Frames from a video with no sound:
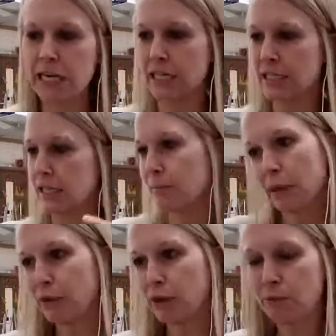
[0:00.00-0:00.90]
I sit in my
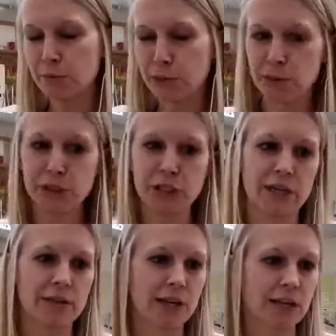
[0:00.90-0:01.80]
room with my door
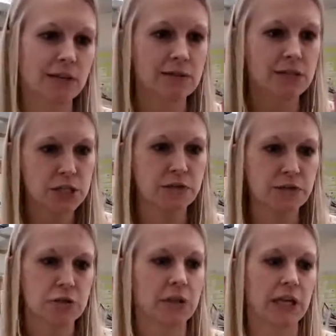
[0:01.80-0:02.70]
shut and teach
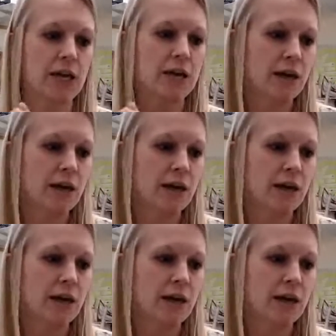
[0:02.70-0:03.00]
virtually.